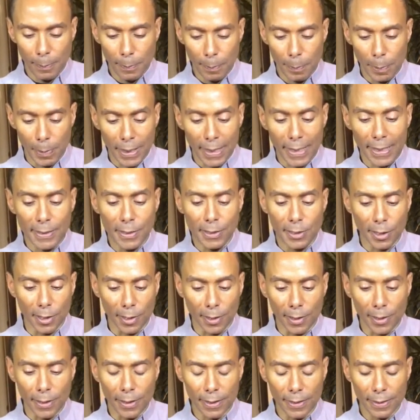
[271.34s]
"Please,
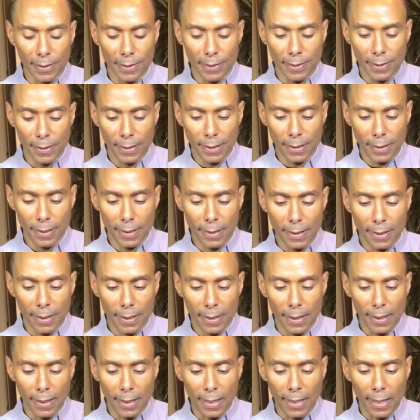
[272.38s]
sir,
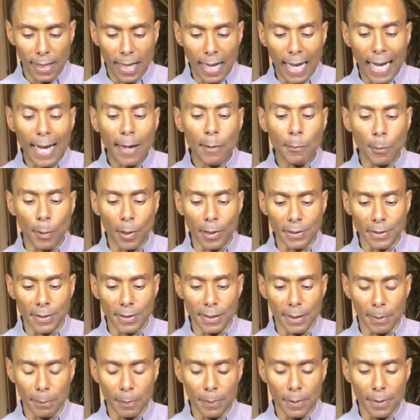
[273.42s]
I want
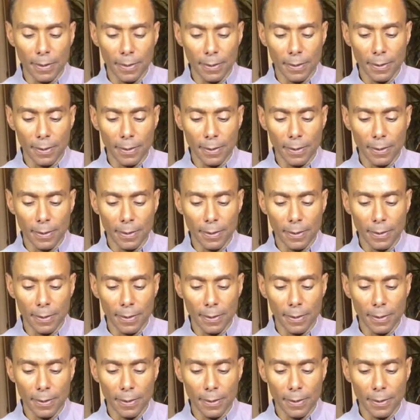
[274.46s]
some